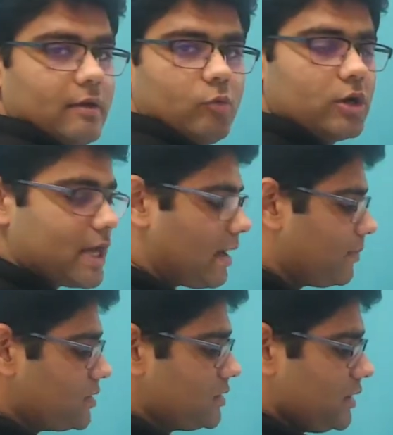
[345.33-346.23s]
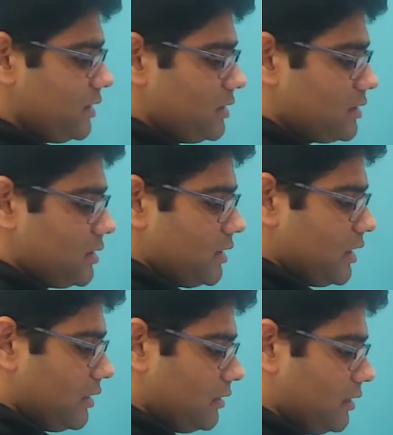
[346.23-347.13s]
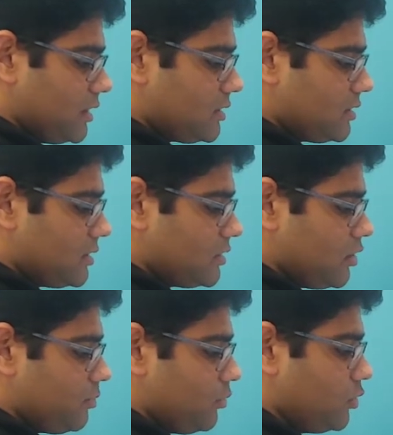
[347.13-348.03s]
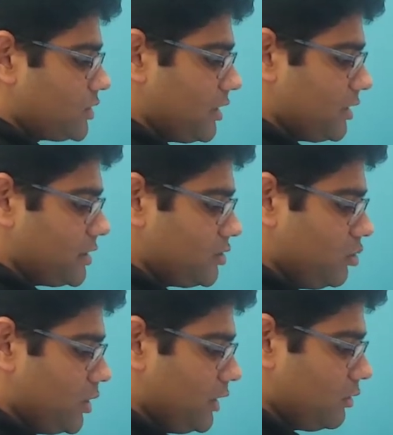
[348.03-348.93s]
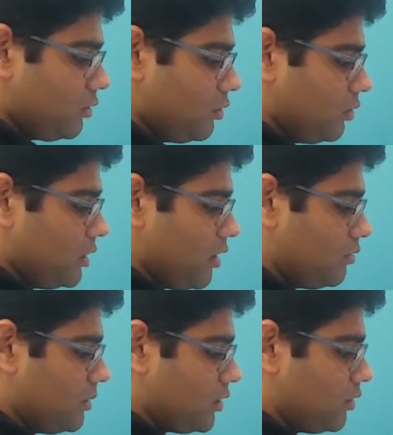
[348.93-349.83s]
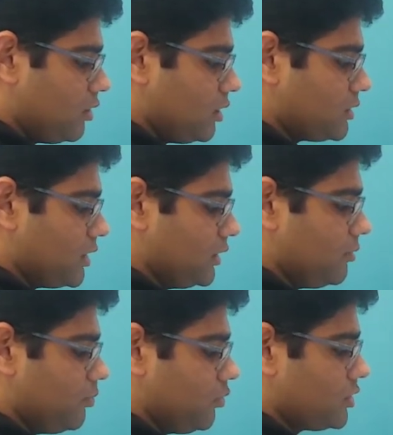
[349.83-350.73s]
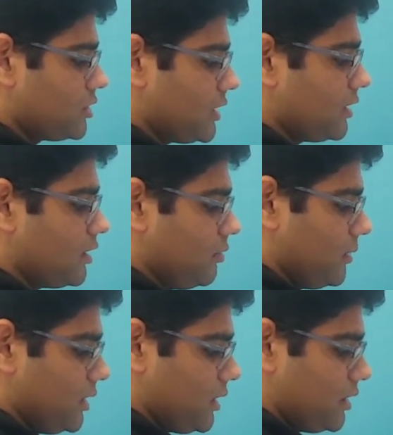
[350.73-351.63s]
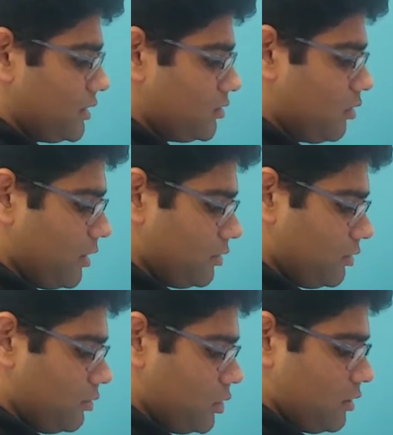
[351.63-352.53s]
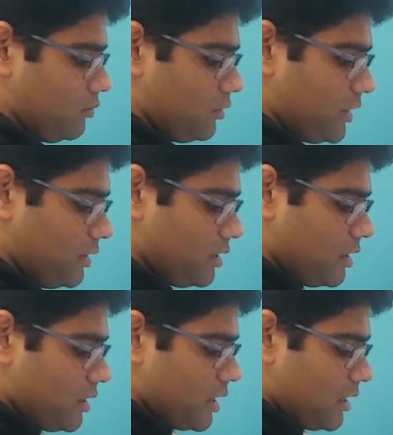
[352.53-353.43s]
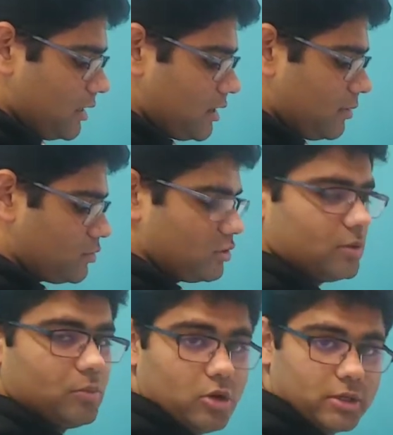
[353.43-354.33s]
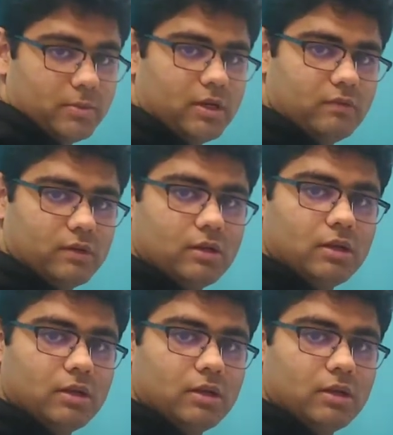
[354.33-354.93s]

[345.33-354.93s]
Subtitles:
What happens is, this is your post and it is going to go down because other posts are coming and it is going to go down, right? And it comes to the bottom level.